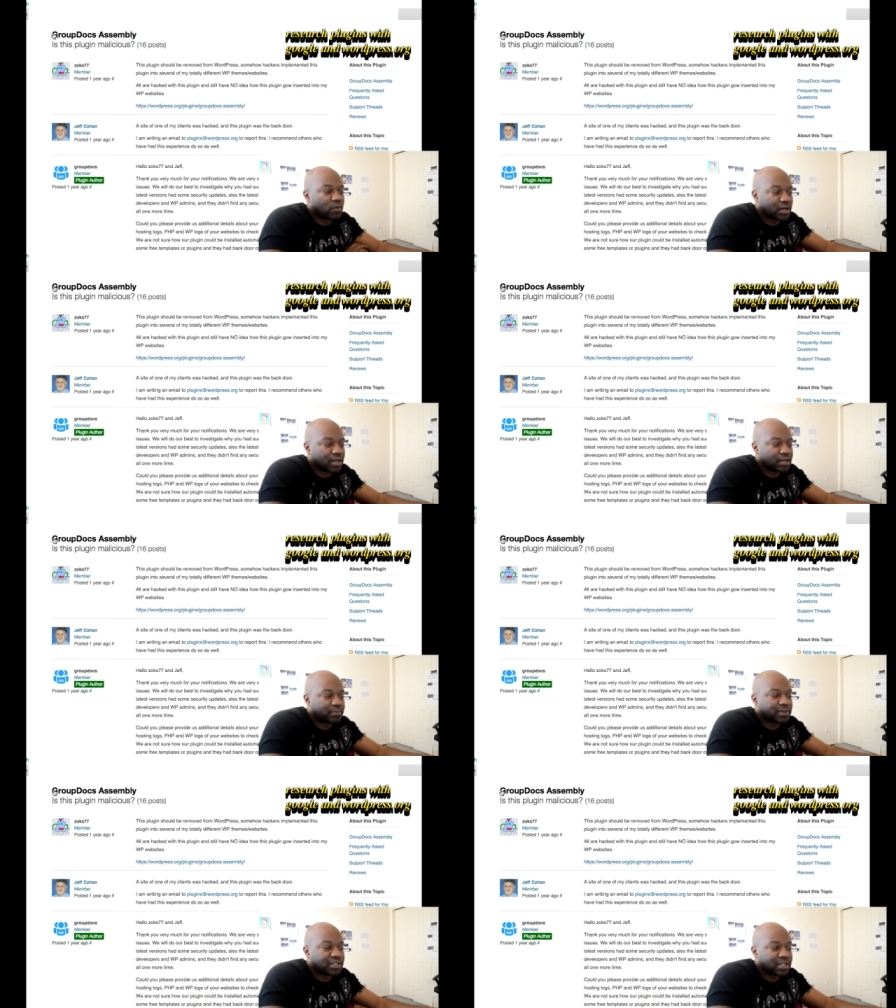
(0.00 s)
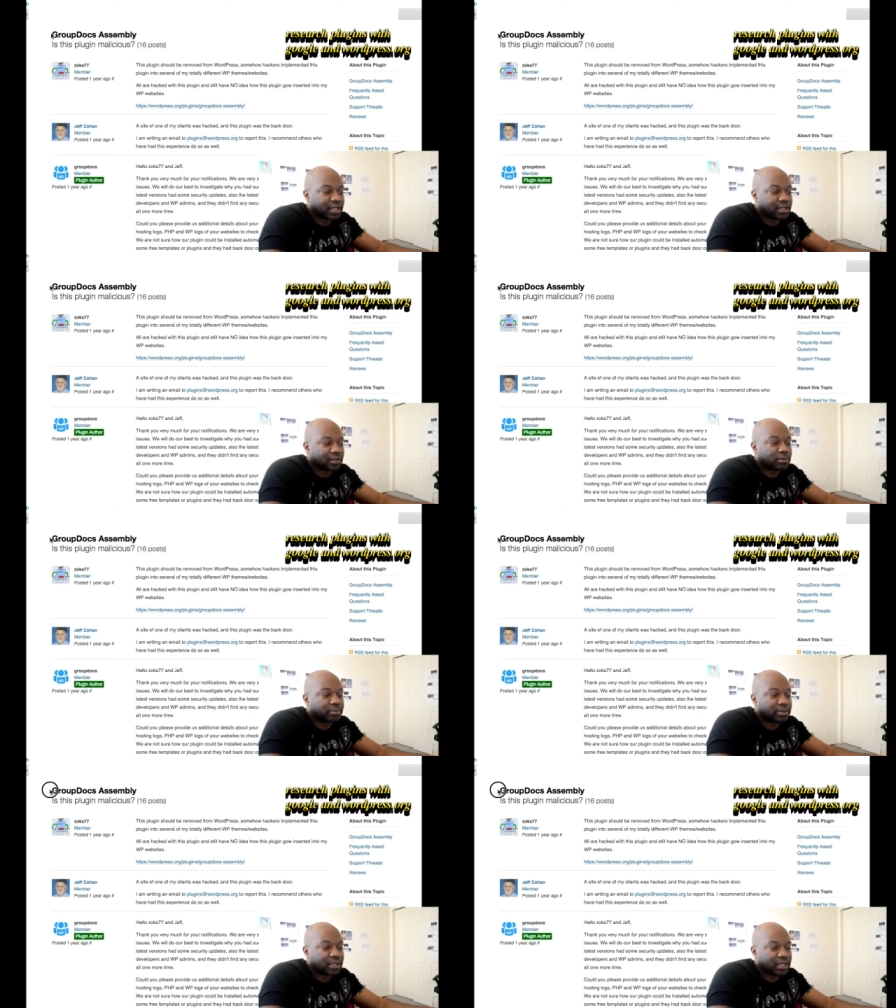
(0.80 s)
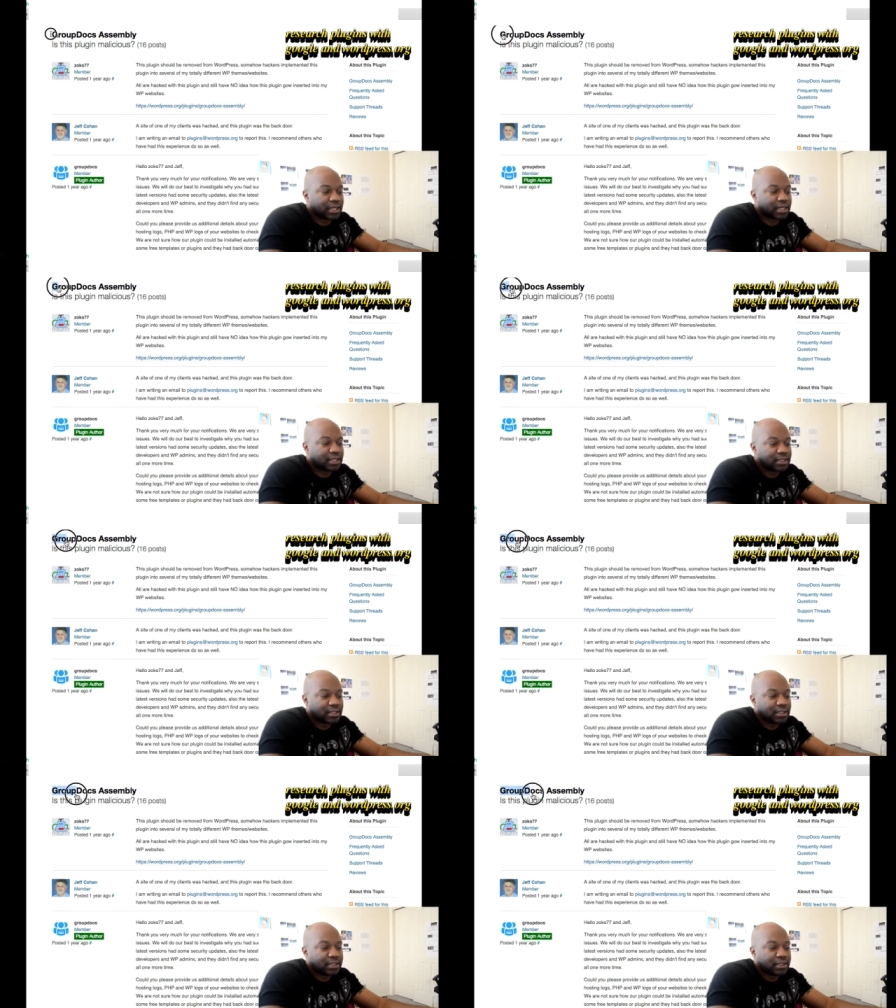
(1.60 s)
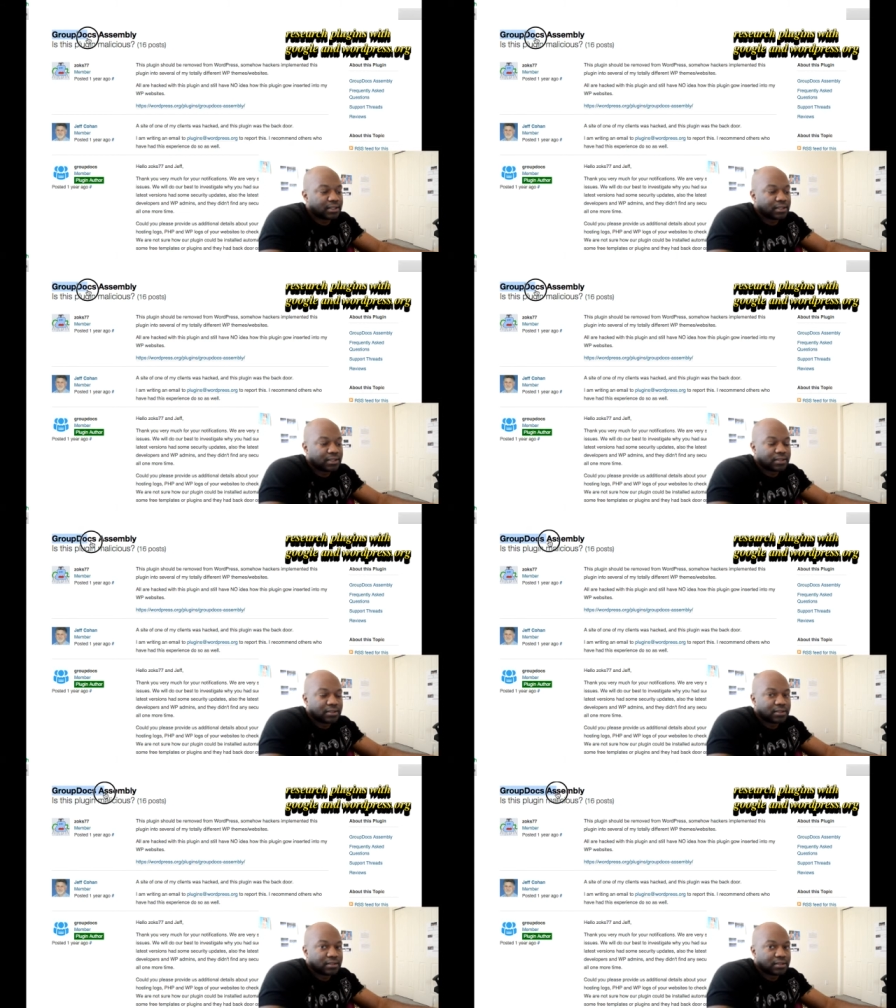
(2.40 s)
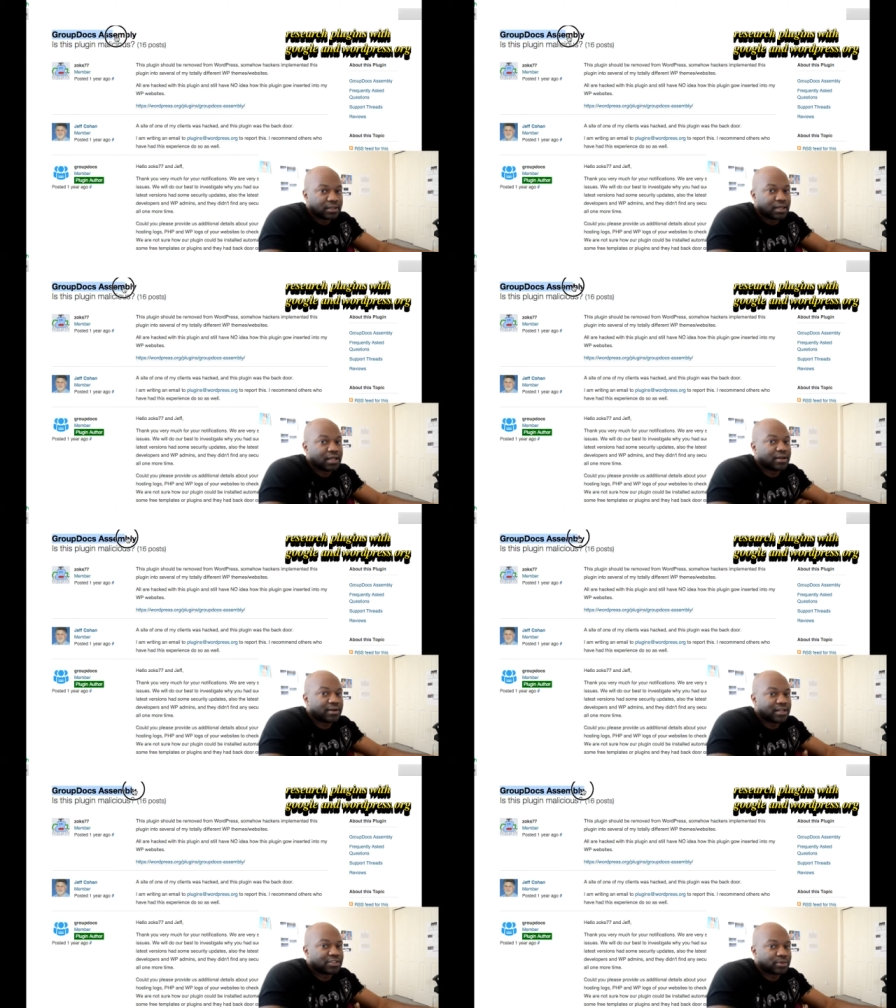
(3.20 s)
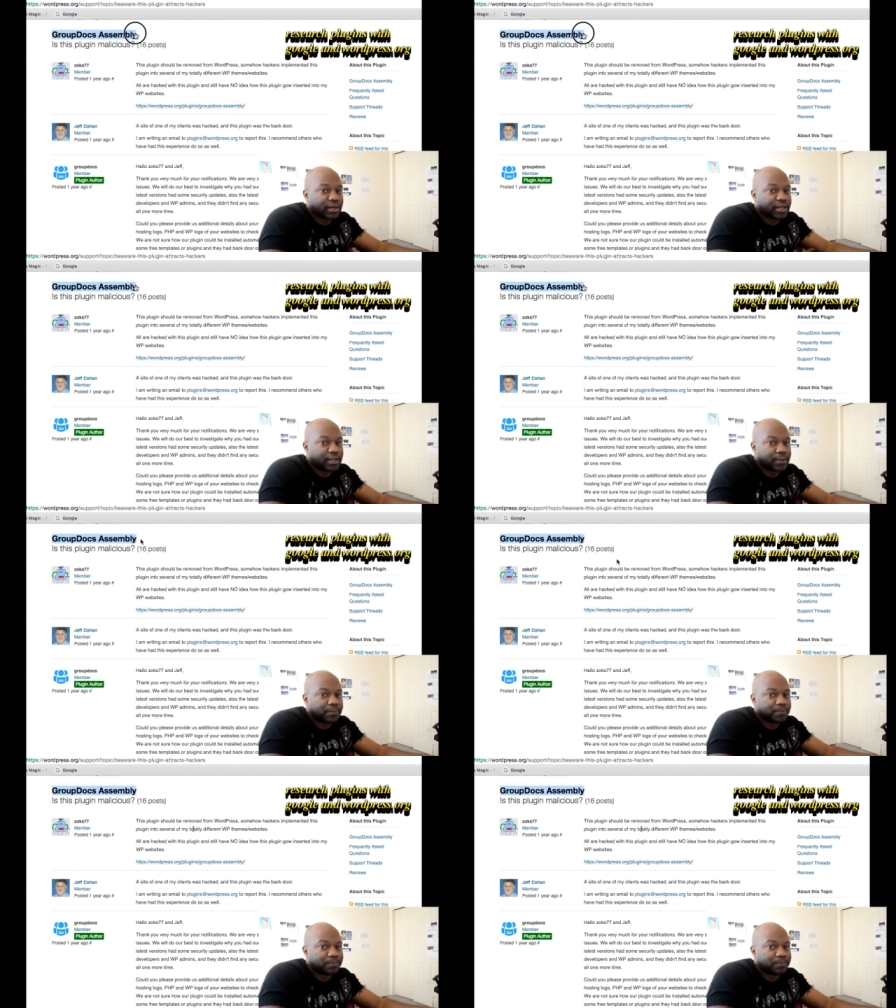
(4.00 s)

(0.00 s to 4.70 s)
one particular plugin. And here it is right here.